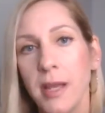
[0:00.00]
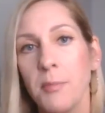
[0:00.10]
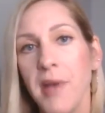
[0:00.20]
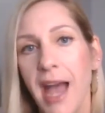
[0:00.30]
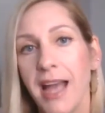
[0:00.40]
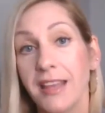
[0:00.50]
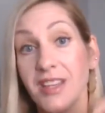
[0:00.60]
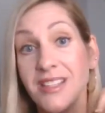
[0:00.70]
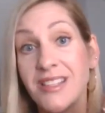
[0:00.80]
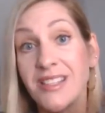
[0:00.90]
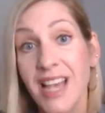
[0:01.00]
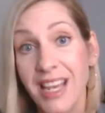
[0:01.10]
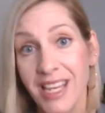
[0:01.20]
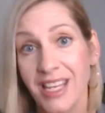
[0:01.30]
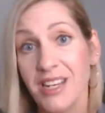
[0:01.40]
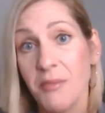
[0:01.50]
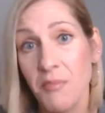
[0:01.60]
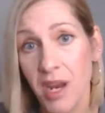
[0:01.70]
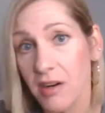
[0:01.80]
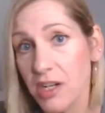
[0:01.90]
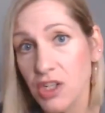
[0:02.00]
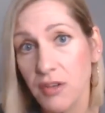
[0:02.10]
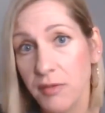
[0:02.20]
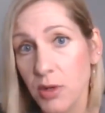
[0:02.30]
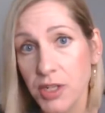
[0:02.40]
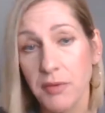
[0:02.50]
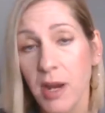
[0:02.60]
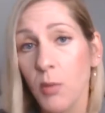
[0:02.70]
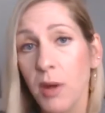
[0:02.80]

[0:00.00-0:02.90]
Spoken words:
impact the second marriage divorce rate.